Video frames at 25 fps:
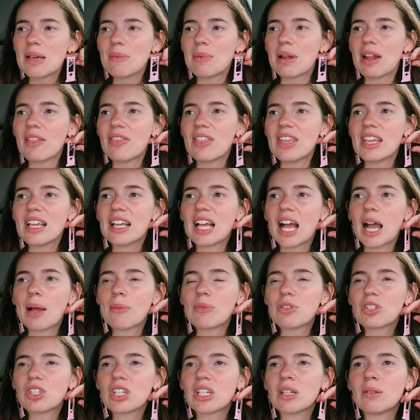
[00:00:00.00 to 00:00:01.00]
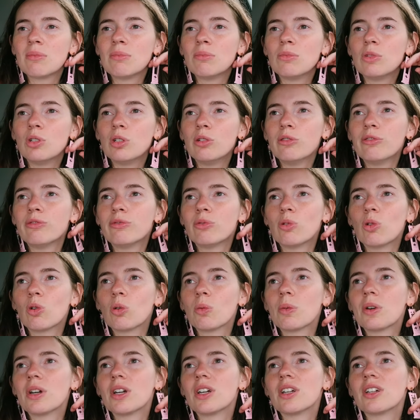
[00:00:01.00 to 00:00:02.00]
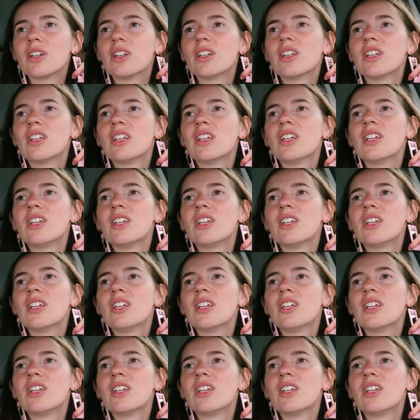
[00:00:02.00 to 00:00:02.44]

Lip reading: but I think I'm just gonna move forward